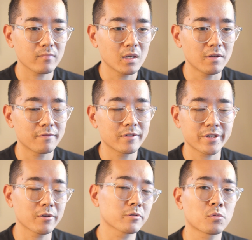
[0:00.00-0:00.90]
If
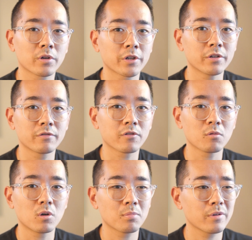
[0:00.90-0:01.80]
sales weren't good for the
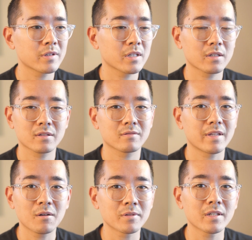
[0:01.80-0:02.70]
1.6,
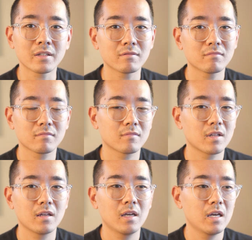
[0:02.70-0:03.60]
that was it.
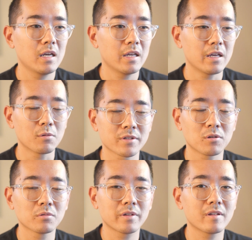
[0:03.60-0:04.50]
It
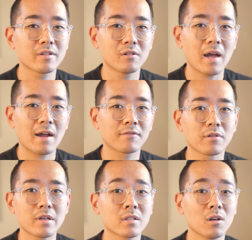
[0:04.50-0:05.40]
only until after
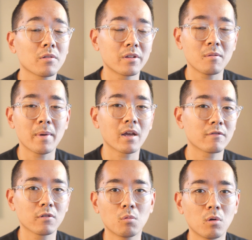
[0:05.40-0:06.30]
they saw the demand
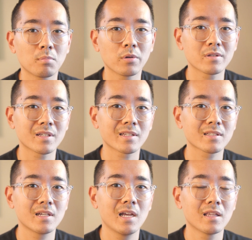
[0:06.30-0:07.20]
for the
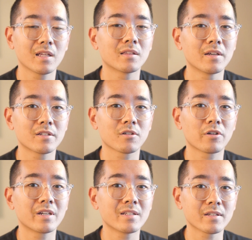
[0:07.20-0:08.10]
1.6 that they
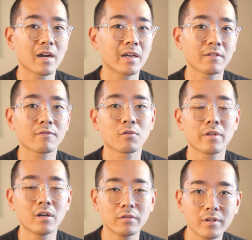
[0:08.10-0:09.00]
started designing for
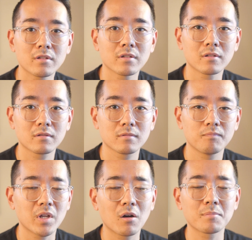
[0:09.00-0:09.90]
the LV2.
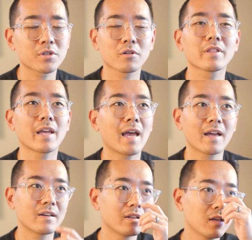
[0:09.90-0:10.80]
Now, I'm sure they
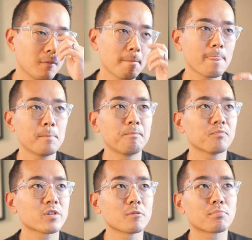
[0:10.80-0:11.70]
had
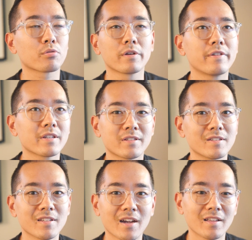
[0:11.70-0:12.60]
some previous
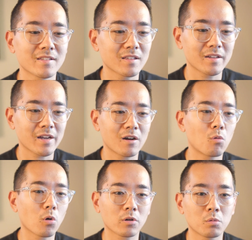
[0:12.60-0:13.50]
designs that they kind of
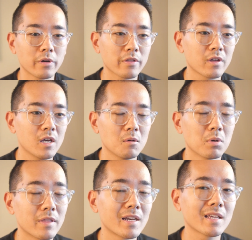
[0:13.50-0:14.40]
worked with,
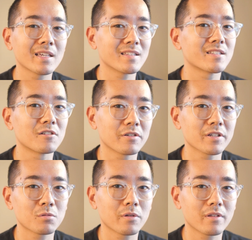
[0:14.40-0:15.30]
but they didn't get
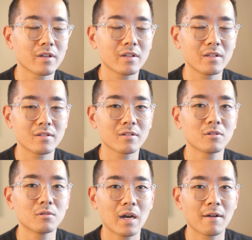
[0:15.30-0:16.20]
serious with it
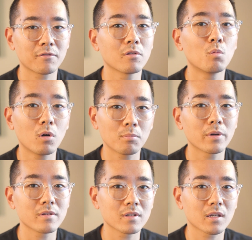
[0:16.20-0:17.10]
until after the
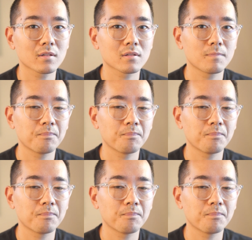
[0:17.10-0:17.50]
1.6.